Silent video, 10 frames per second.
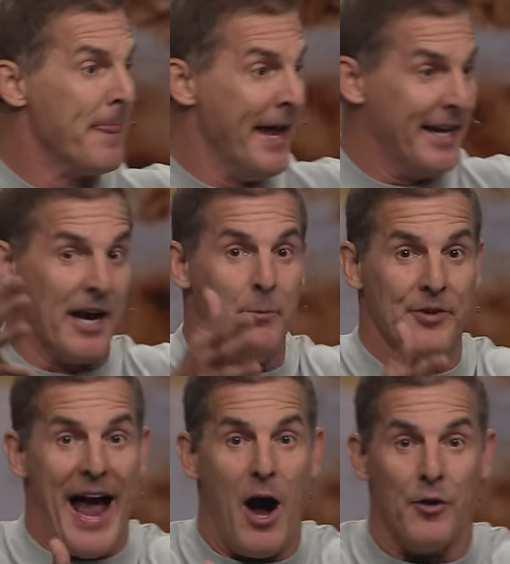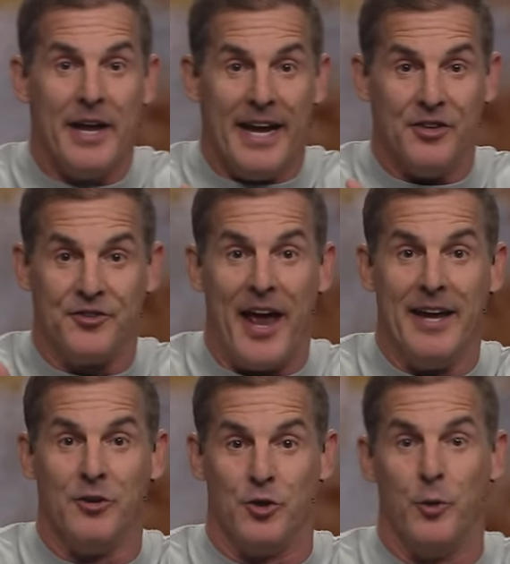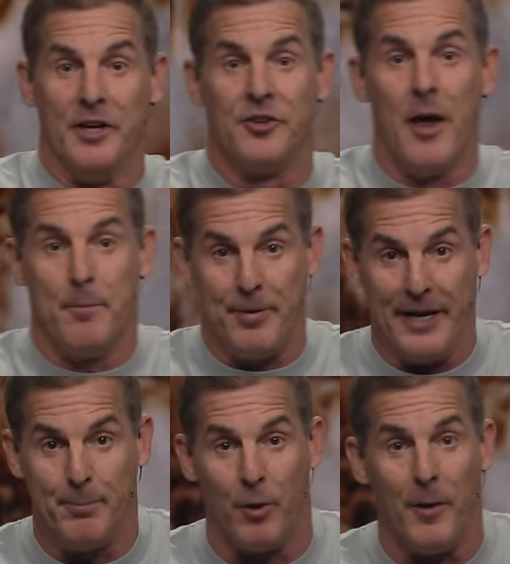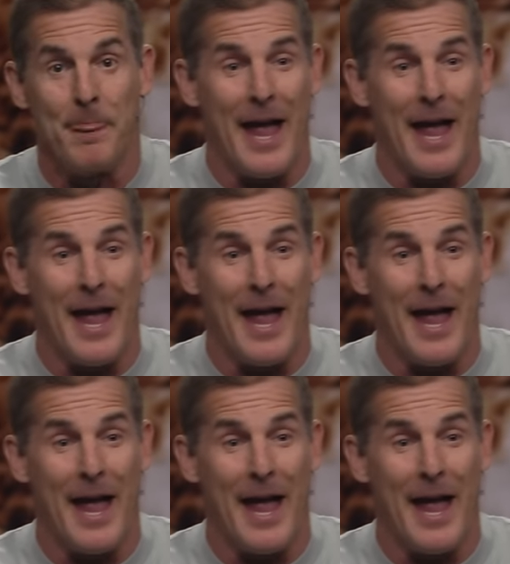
He comes out and saying to his people.